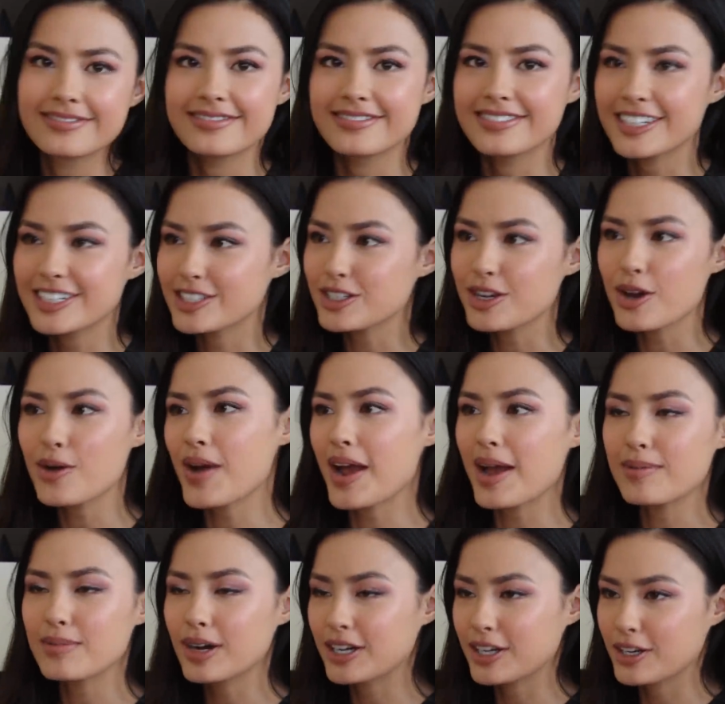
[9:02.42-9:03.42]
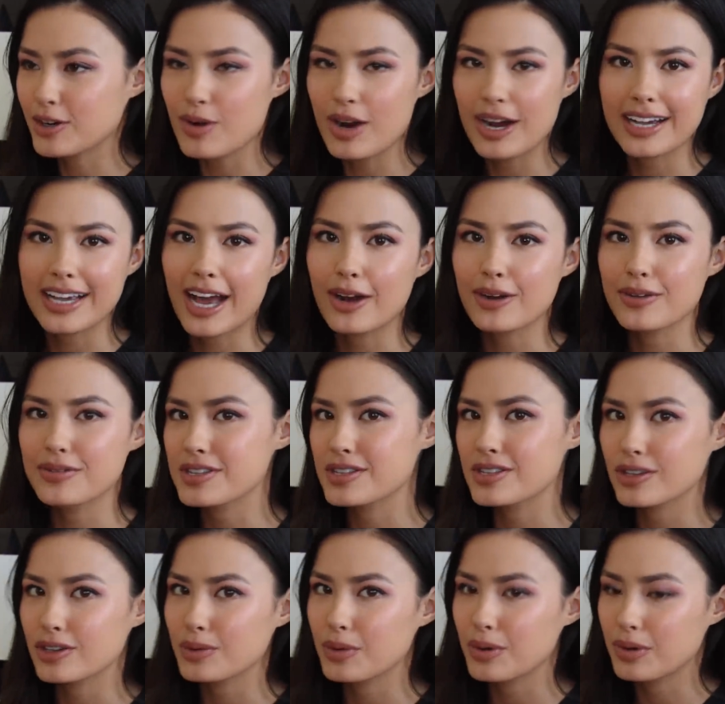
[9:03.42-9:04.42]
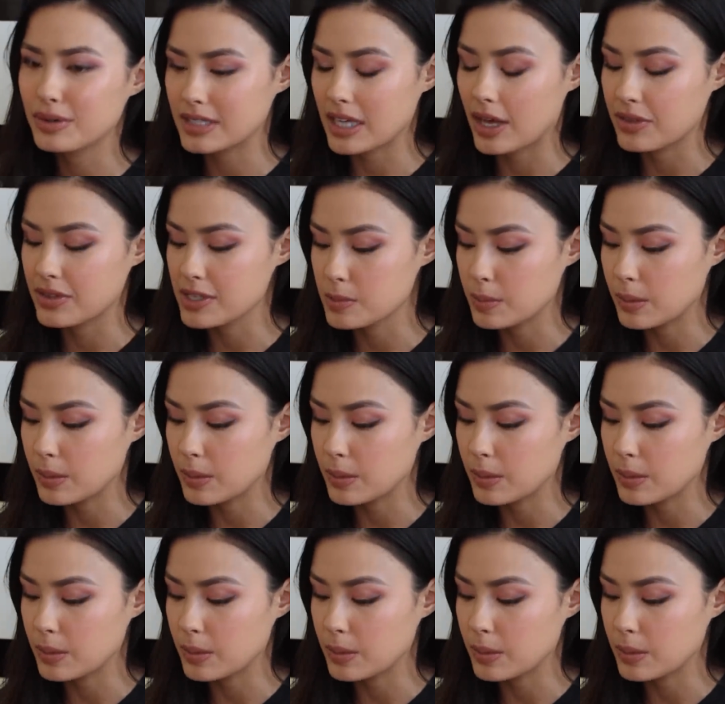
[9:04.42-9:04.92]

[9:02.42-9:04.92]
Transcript: There's no way I'm not gonna walk out of this Goodwill without this